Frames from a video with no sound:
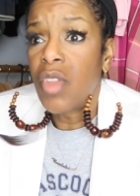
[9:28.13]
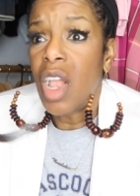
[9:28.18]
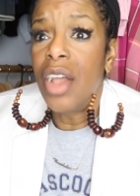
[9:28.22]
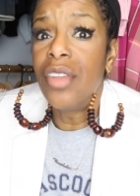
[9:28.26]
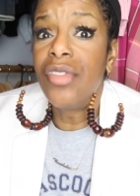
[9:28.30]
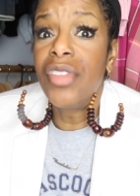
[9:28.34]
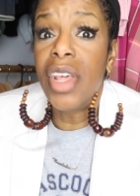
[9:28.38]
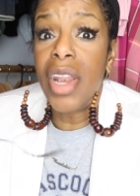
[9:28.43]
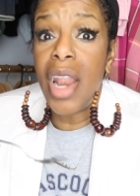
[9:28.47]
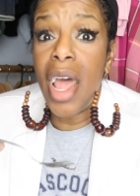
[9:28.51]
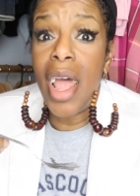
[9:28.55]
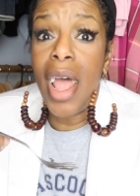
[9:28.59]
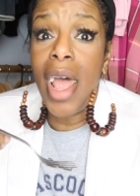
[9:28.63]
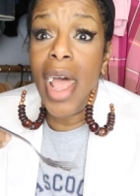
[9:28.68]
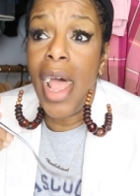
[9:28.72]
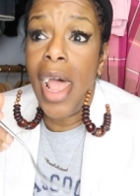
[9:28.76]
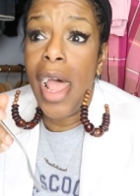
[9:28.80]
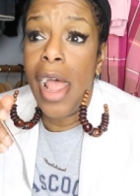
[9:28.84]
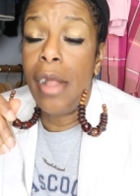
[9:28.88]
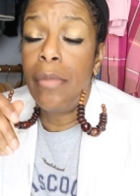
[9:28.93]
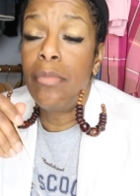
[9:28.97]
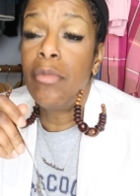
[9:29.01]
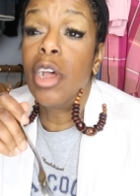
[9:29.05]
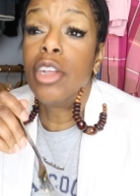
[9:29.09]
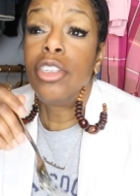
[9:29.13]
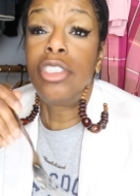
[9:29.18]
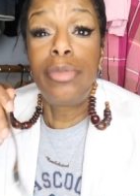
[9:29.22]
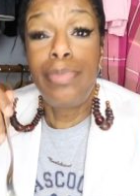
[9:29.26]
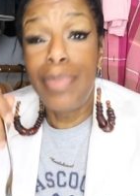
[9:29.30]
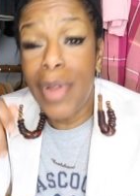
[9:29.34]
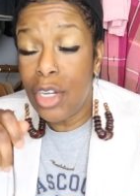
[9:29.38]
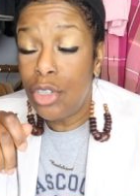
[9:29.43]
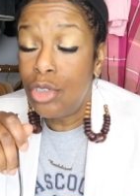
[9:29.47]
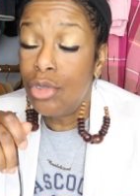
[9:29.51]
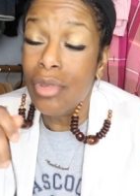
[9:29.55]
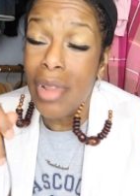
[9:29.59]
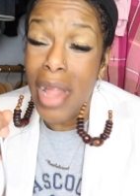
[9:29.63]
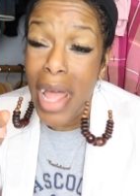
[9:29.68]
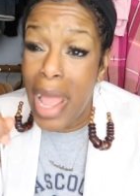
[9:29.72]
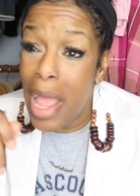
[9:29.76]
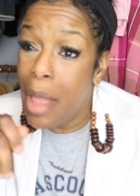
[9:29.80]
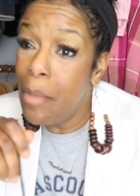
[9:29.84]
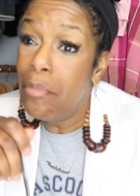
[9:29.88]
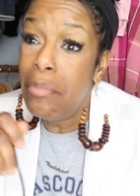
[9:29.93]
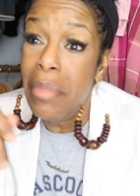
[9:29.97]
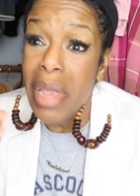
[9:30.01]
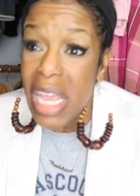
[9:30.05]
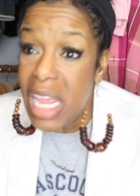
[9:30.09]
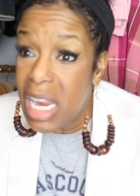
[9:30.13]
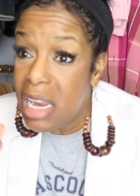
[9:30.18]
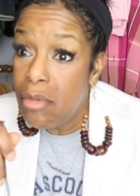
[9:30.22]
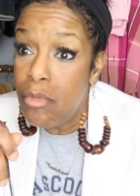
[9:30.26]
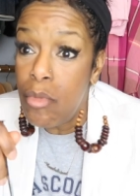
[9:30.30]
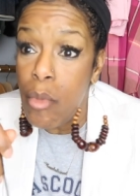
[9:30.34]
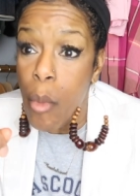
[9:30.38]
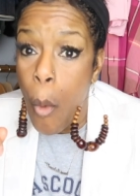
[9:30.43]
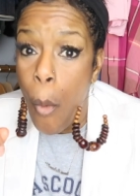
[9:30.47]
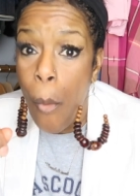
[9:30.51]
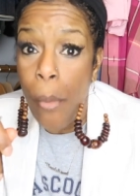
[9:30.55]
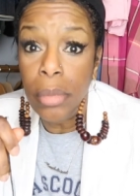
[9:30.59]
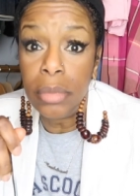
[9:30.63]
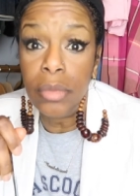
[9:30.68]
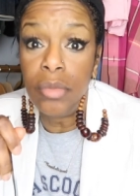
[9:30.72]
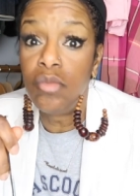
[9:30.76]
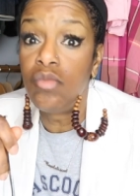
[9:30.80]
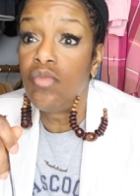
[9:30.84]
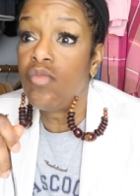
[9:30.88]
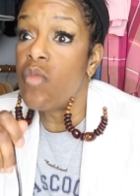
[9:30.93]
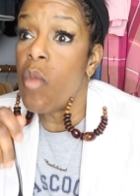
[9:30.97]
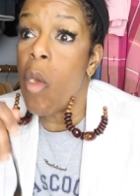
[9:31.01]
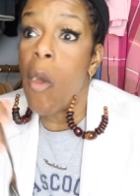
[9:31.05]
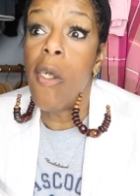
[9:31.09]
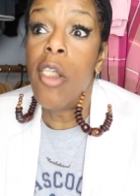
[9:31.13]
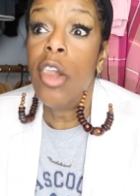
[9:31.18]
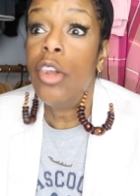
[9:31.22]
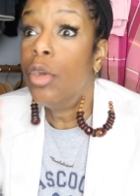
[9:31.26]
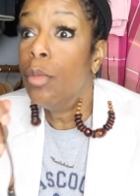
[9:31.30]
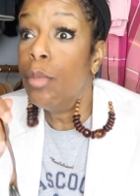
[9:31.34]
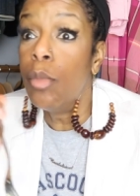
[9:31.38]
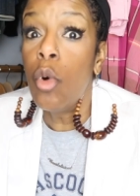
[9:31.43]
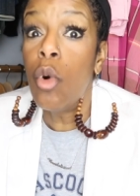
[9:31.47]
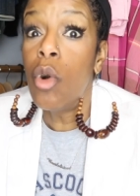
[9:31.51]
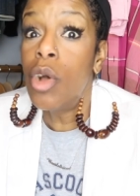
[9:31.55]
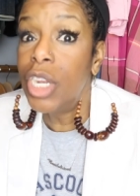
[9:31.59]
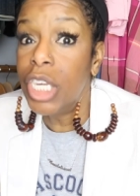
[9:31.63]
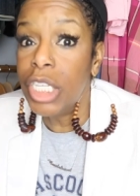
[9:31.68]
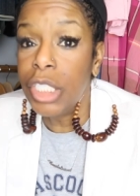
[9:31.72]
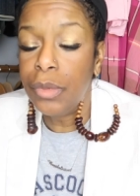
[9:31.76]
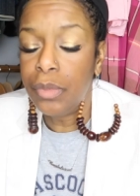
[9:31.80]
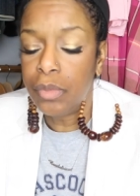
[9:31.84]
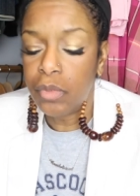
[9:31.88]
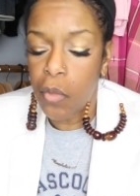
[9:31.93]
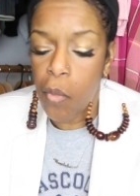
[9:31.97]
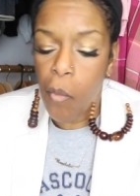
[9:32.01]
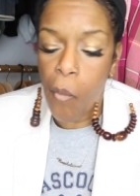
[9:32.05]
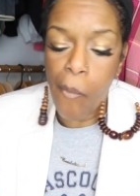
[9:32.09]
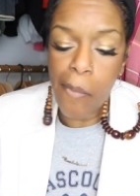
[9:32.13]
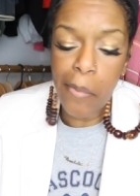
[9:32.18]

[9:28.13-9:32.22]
And then I had a special ed meeting in the morning.